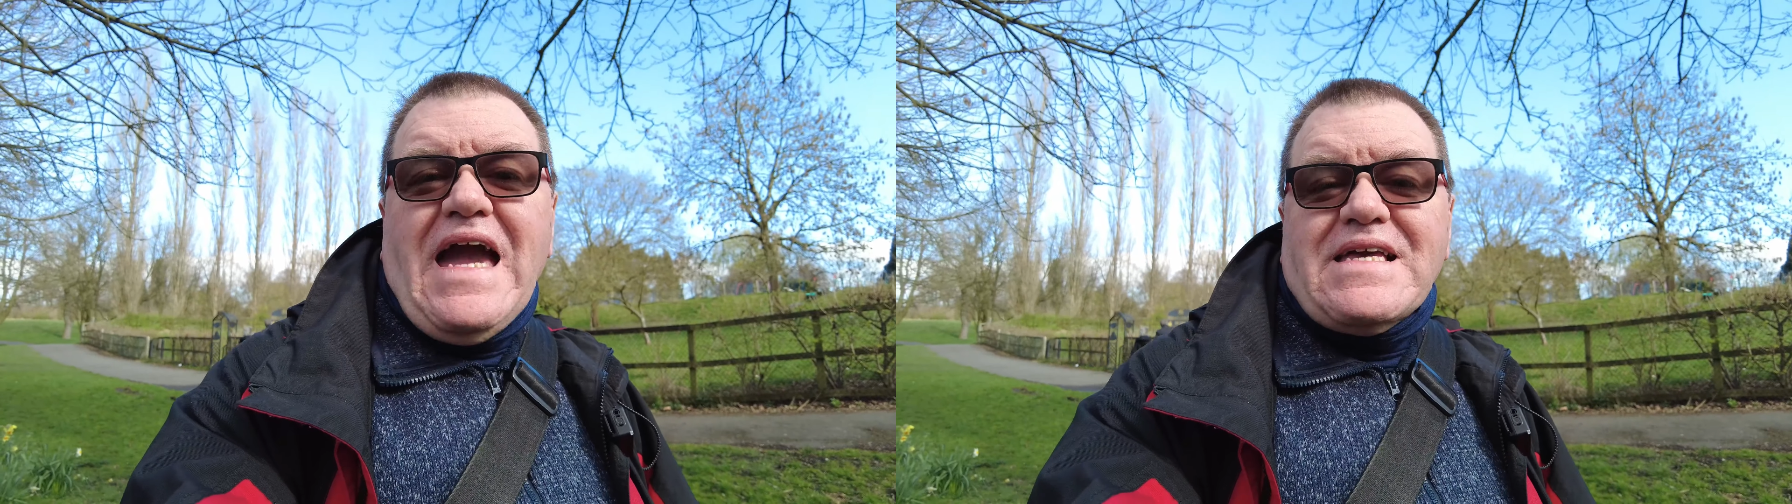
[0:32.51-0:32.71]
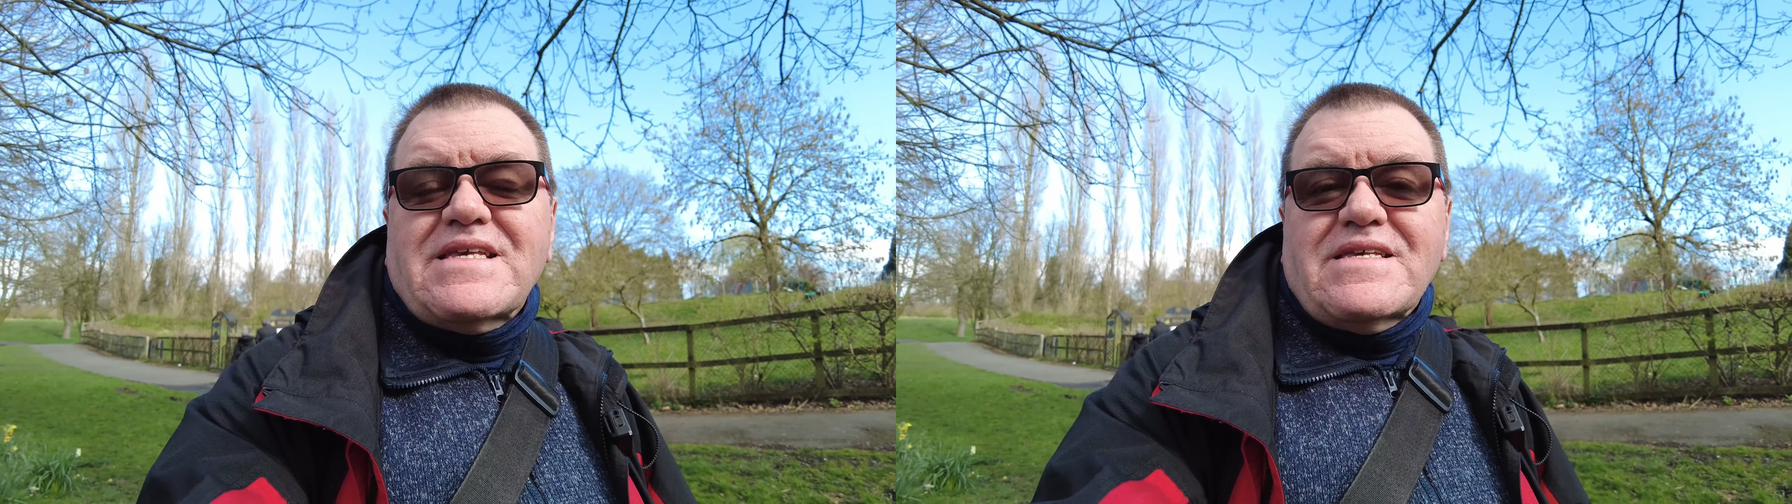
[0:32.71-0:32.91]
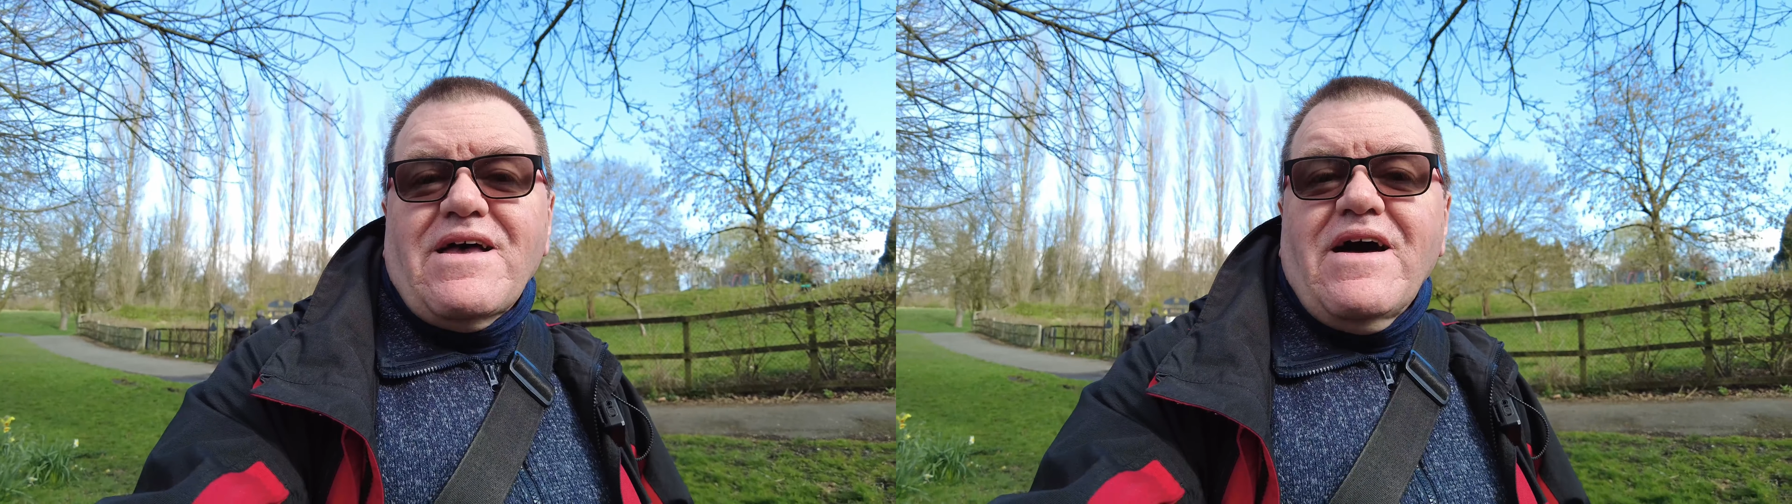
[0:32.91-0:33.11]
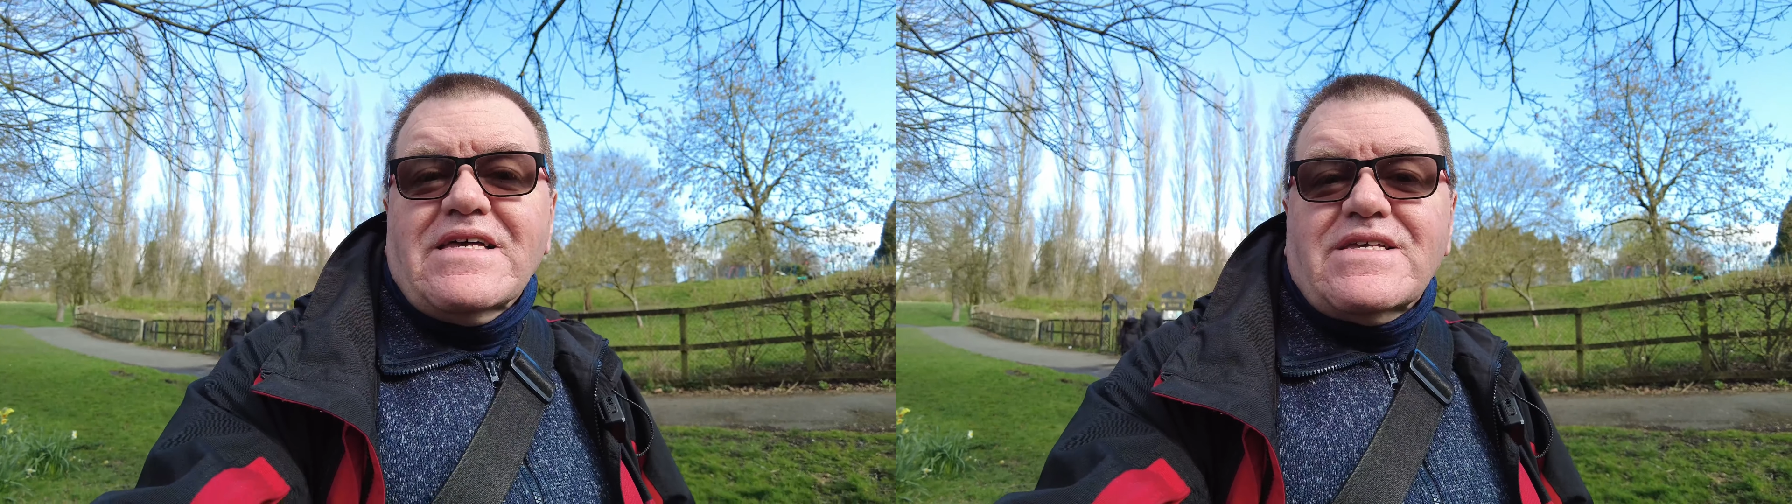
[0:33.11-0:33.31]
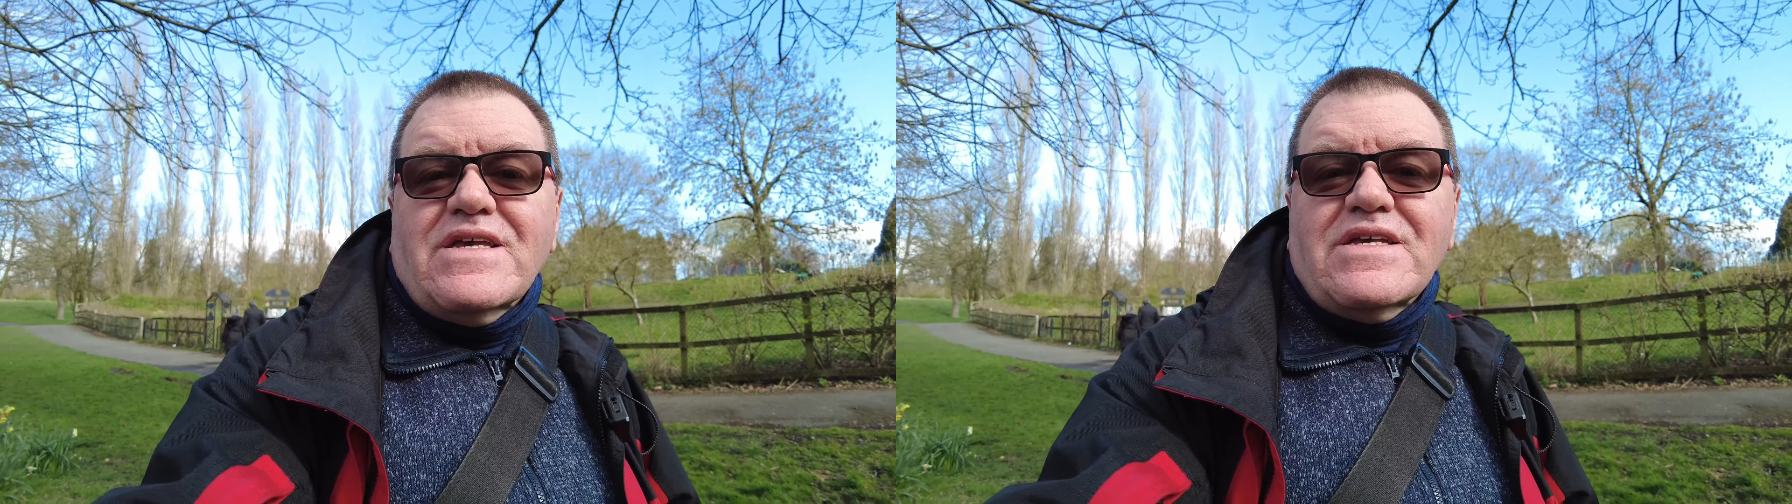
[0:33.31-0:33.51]

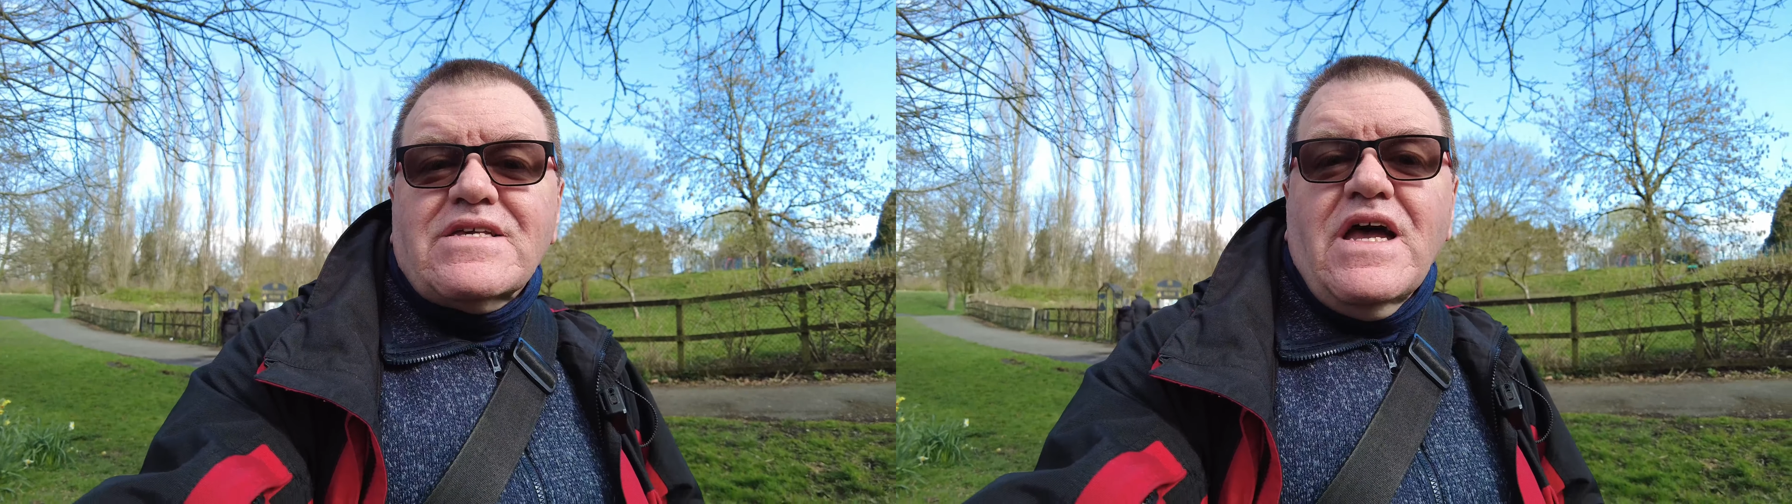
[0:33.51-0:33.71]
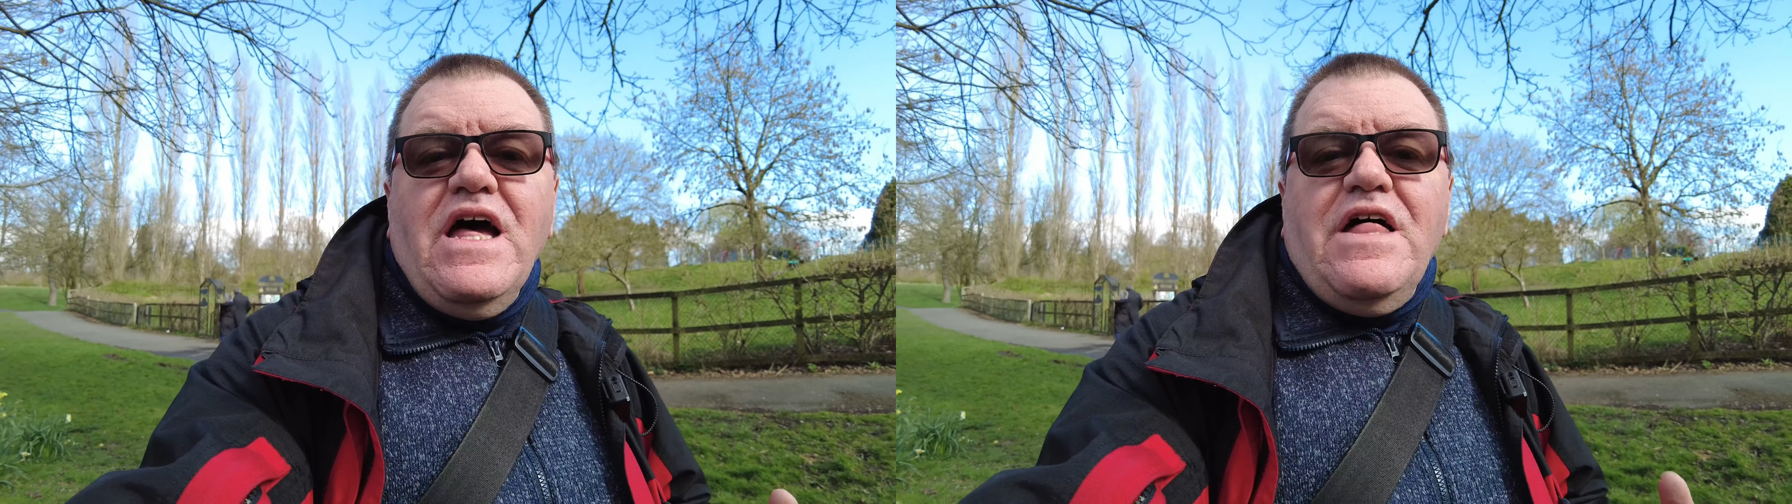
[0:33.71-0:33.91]
exercises,